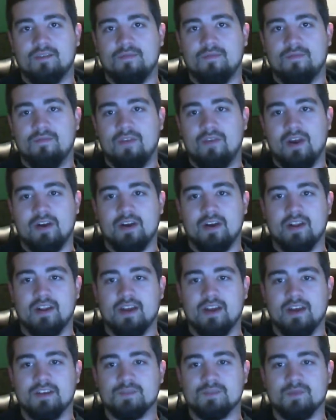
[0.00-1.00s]
very
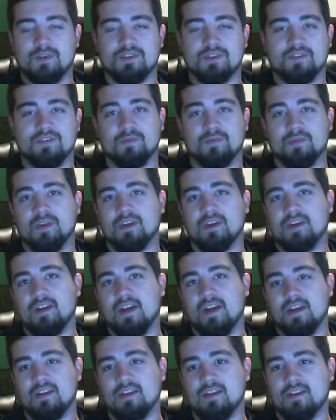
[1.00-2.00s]
nice person from the
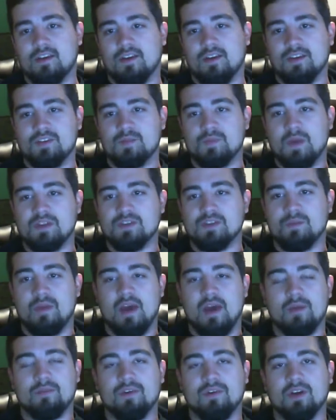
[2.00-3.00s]
internet called Spencer
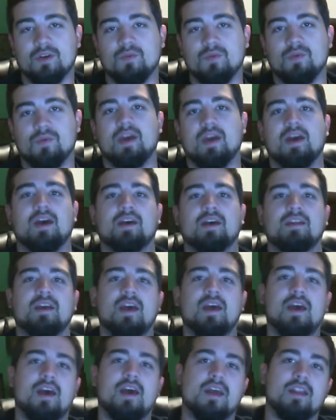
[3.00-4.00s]
Bambrick went ahead
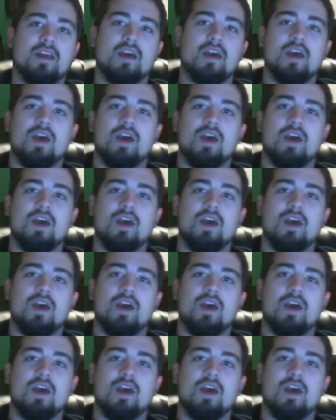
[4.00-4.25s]
and